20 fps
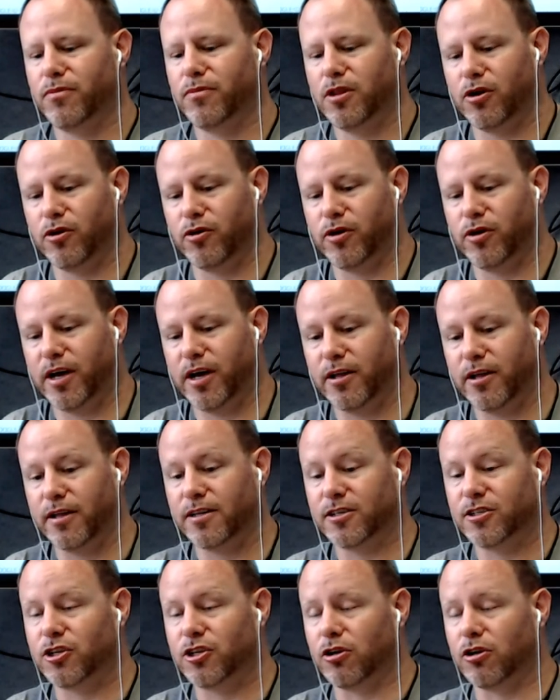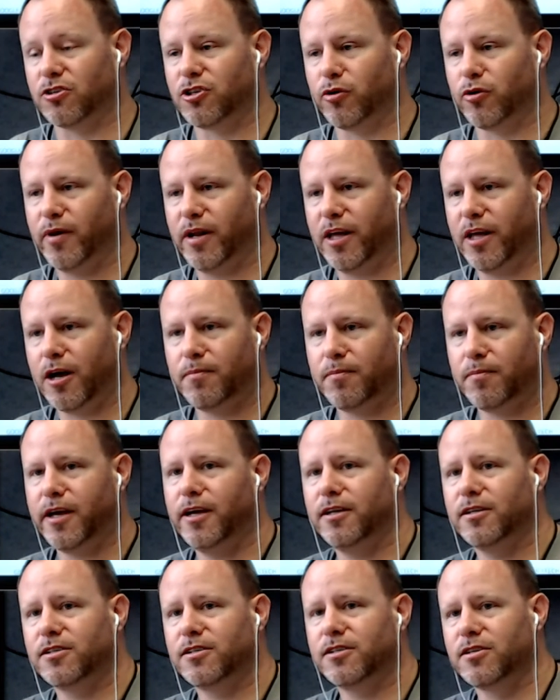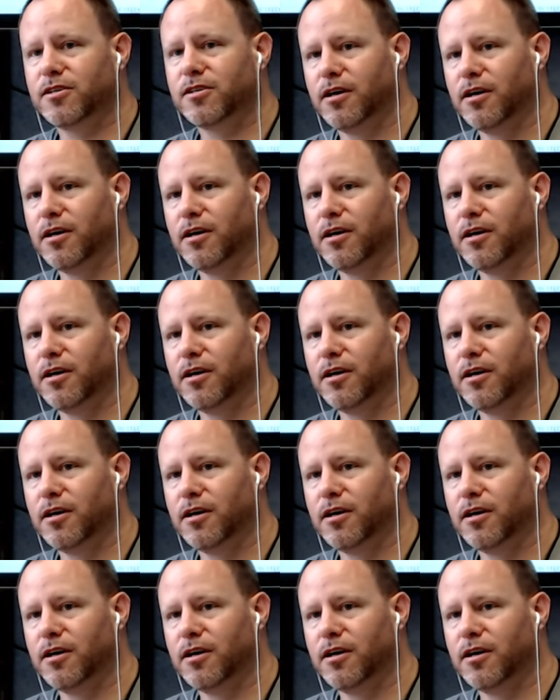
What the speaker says: install so many updates,